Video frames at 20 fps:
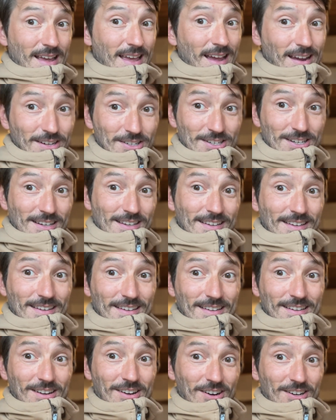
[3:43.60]
actually
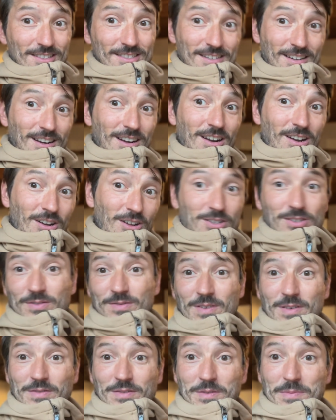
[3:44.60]
got a lot of
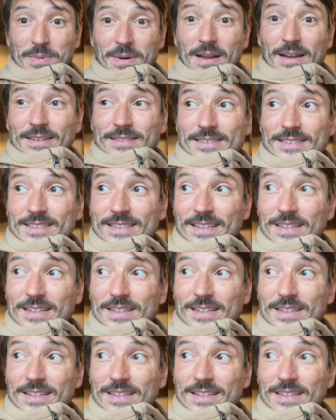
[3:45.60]
other plants